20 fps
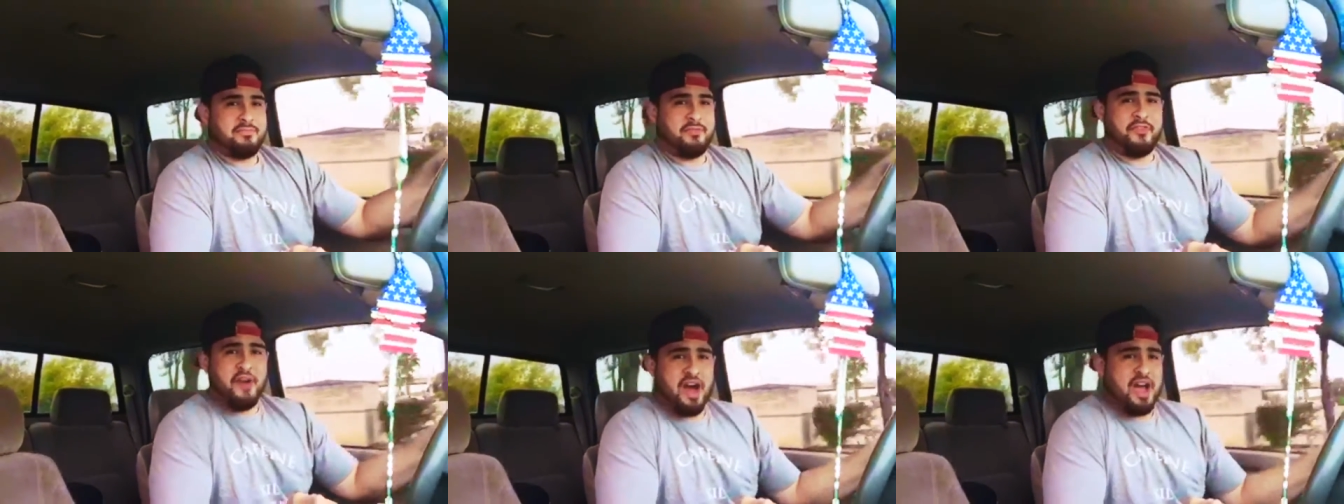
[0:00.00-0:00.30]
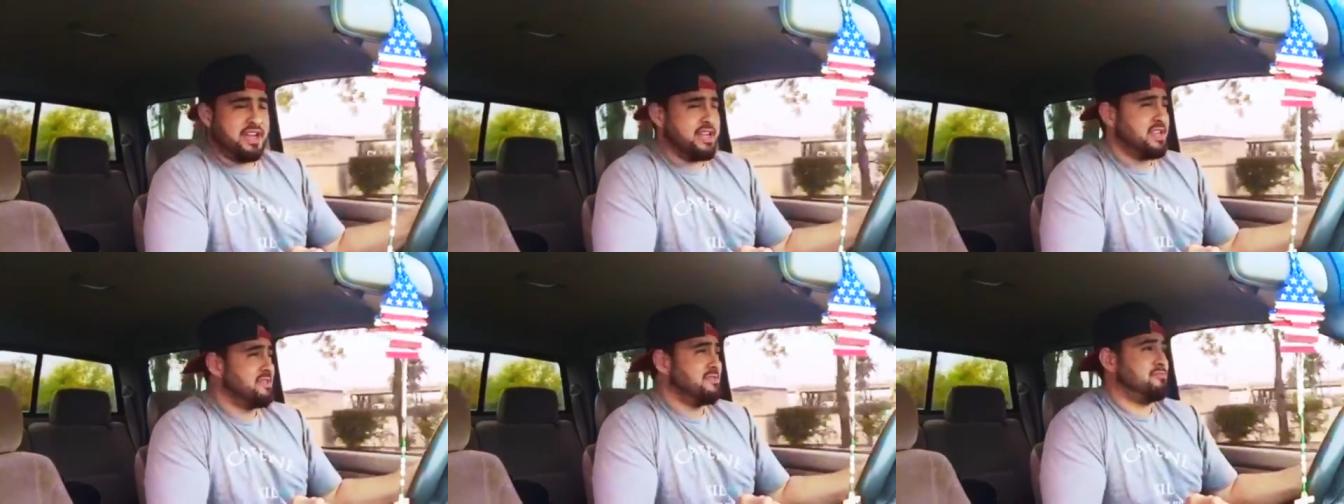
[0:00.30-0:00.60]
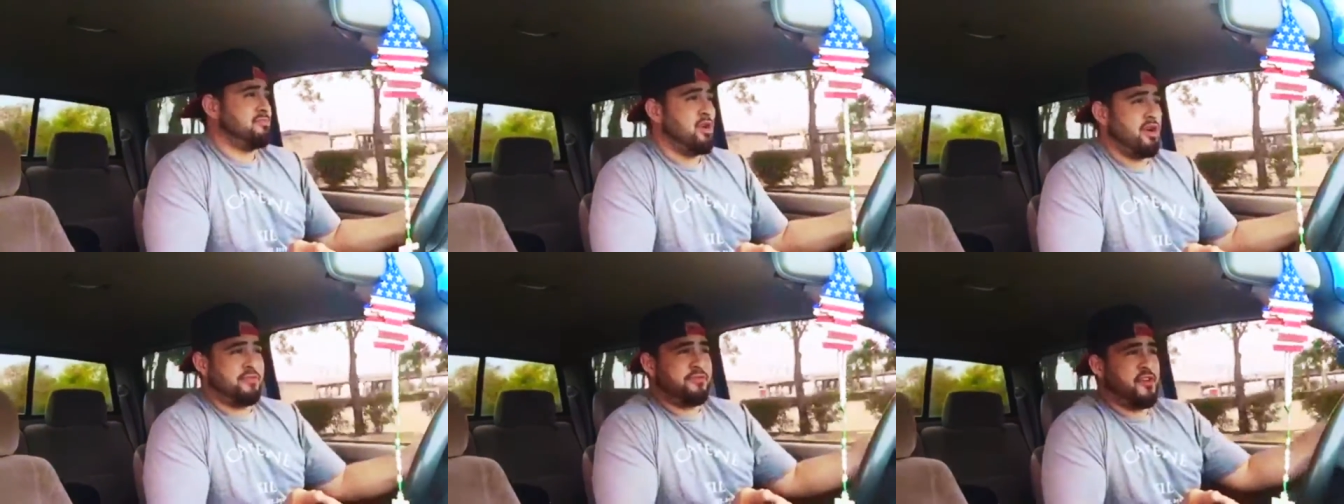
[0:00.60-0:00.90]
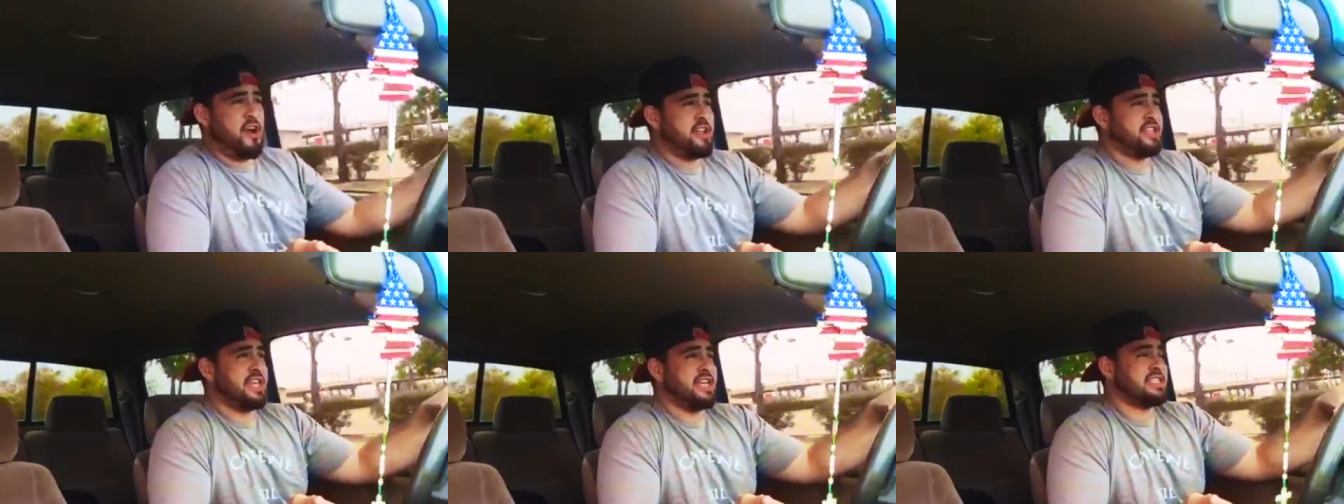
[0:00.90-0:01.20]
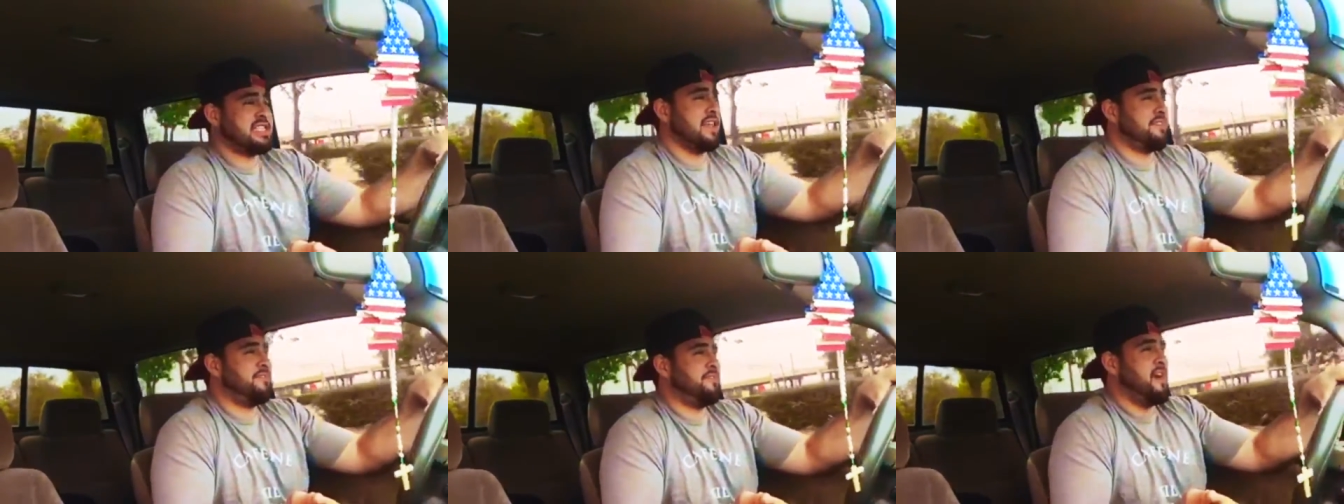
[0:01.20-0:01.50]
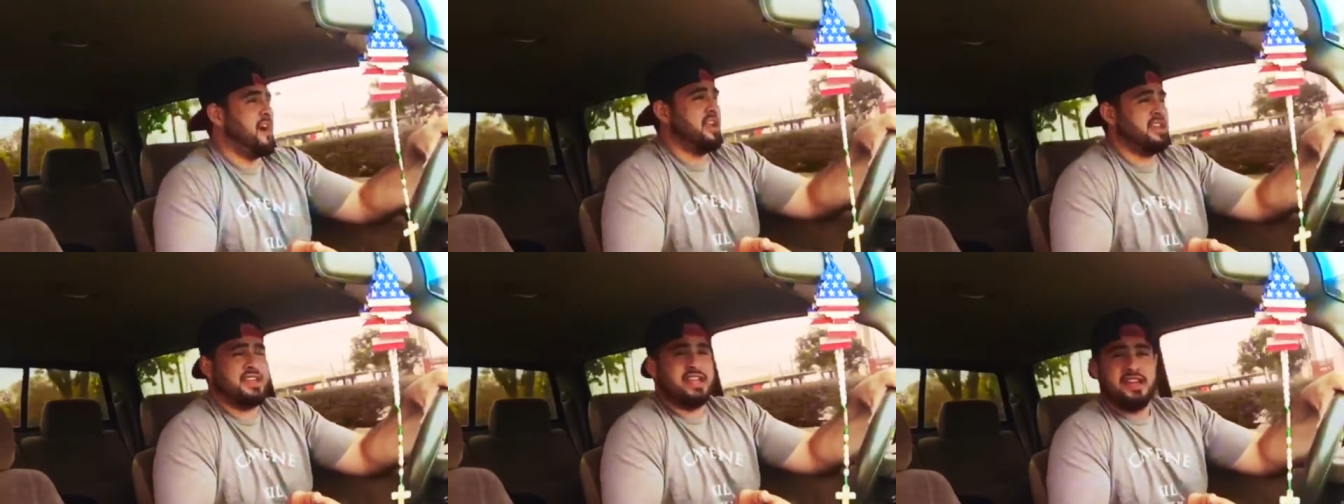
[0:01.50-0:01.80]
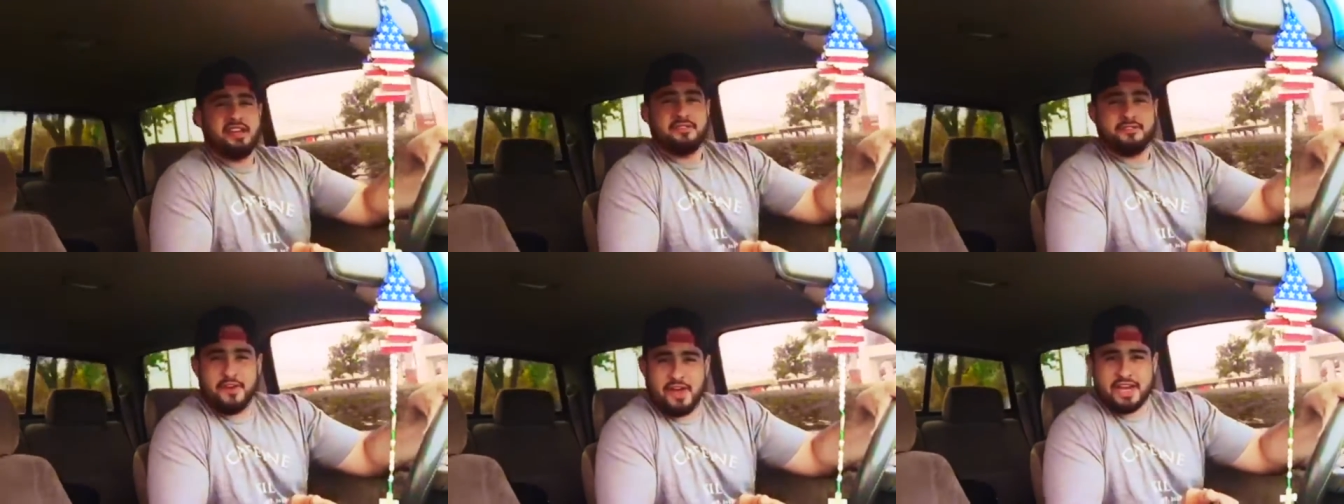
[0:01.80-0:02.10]
fun, more fun, just say fun,
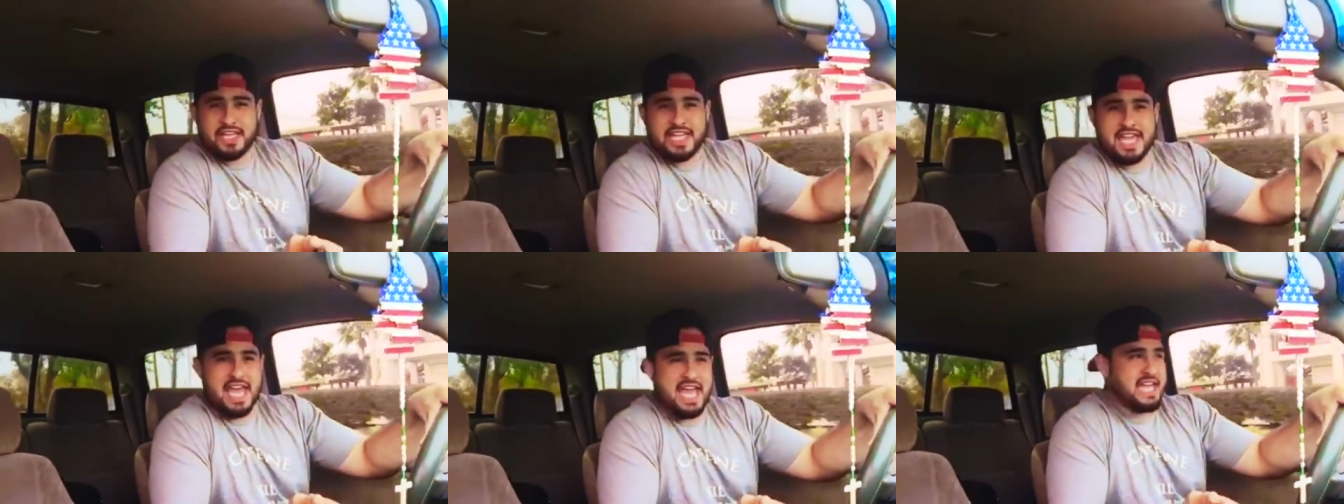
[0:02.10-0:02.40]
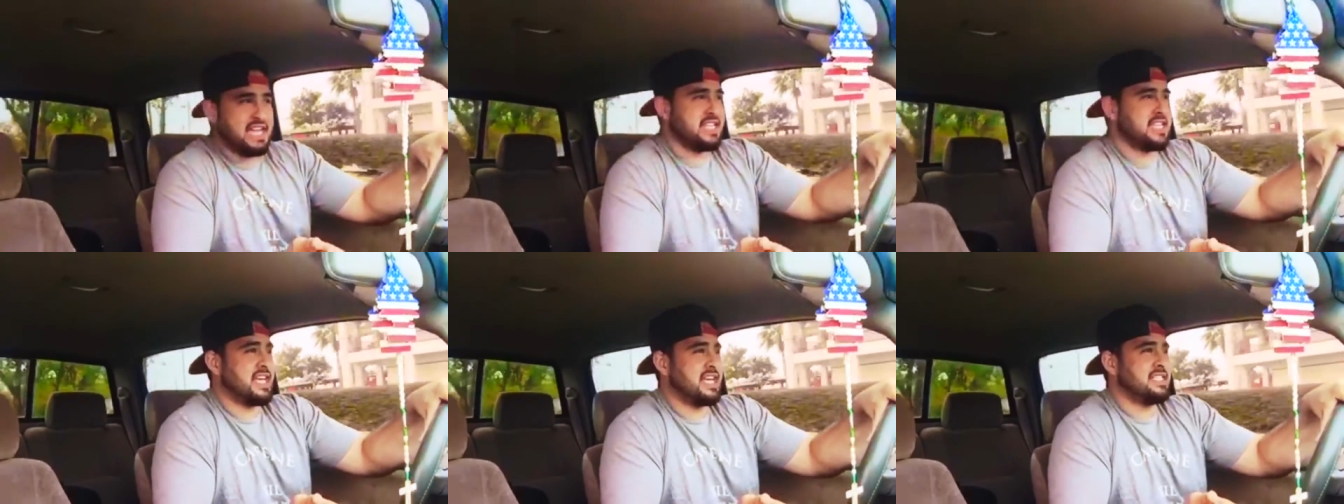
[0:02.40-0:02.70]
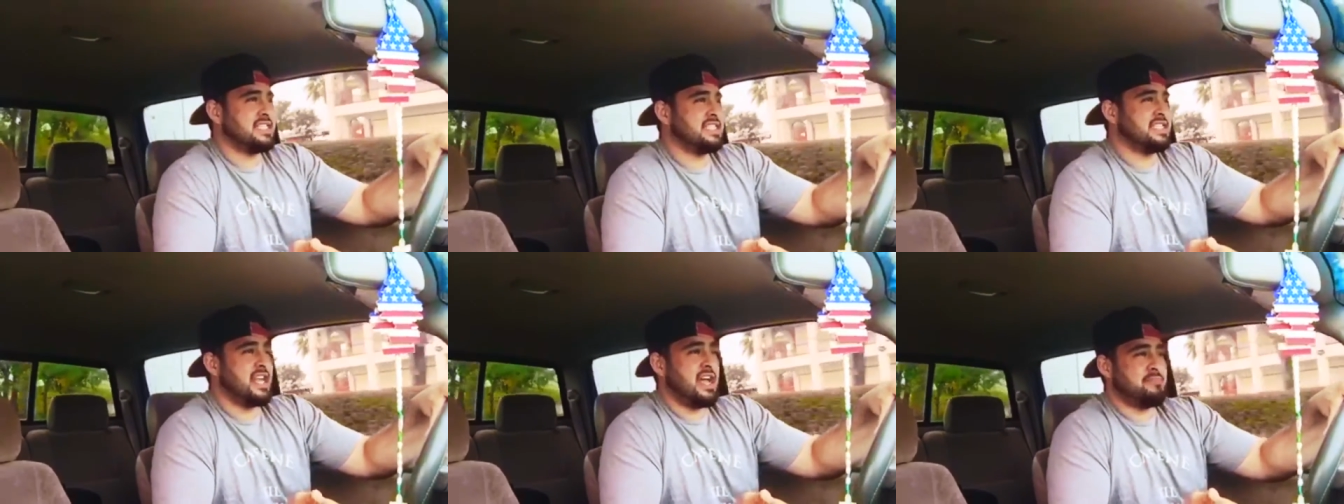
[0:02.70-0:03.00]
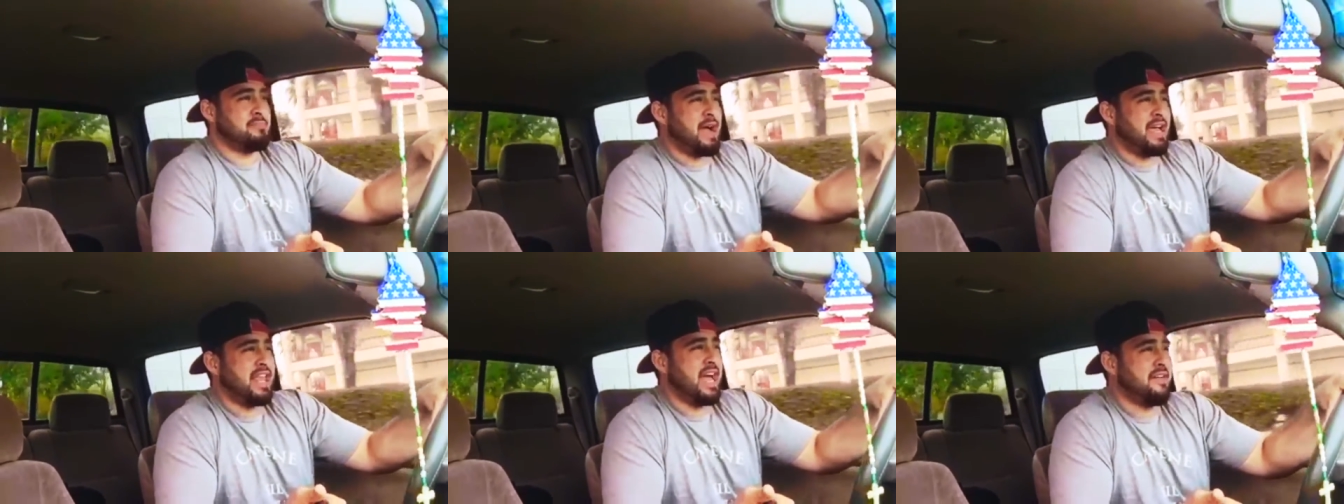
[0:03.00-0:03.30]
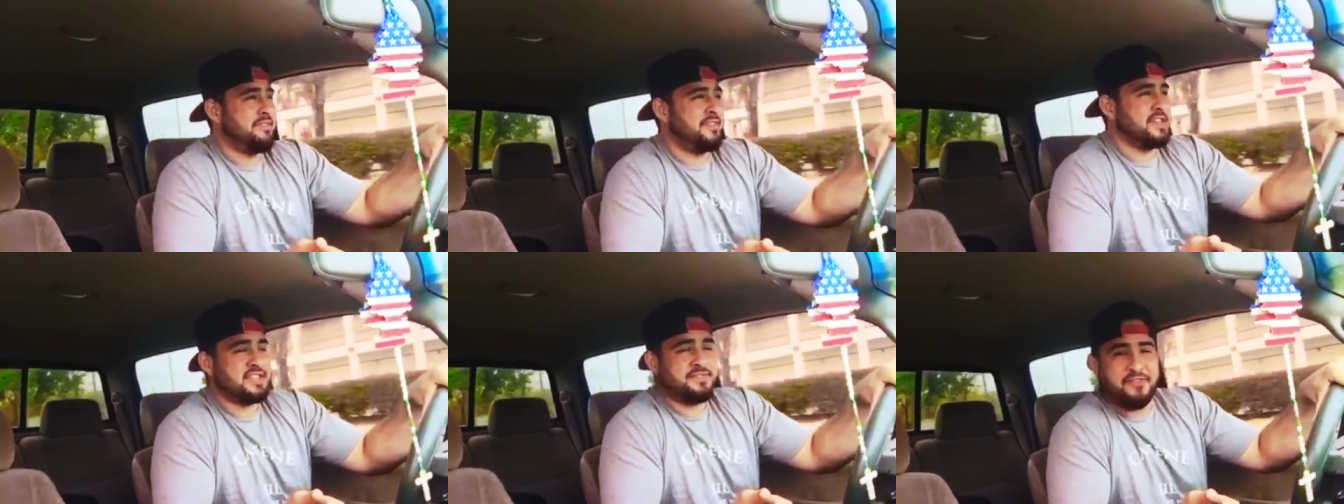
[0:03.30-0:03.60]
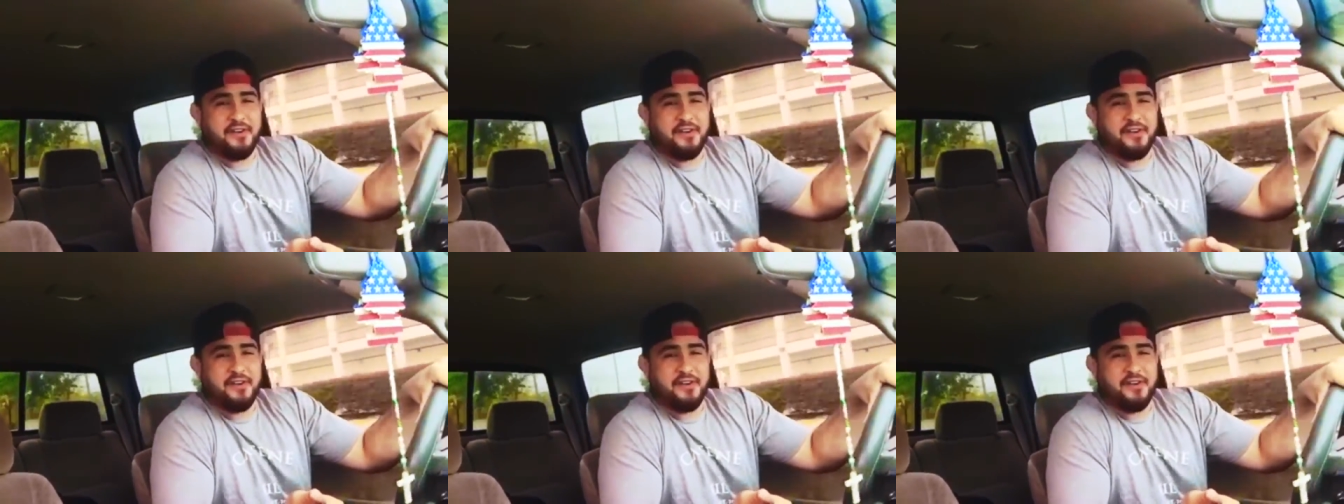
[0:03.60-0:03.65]
fun again, because my life is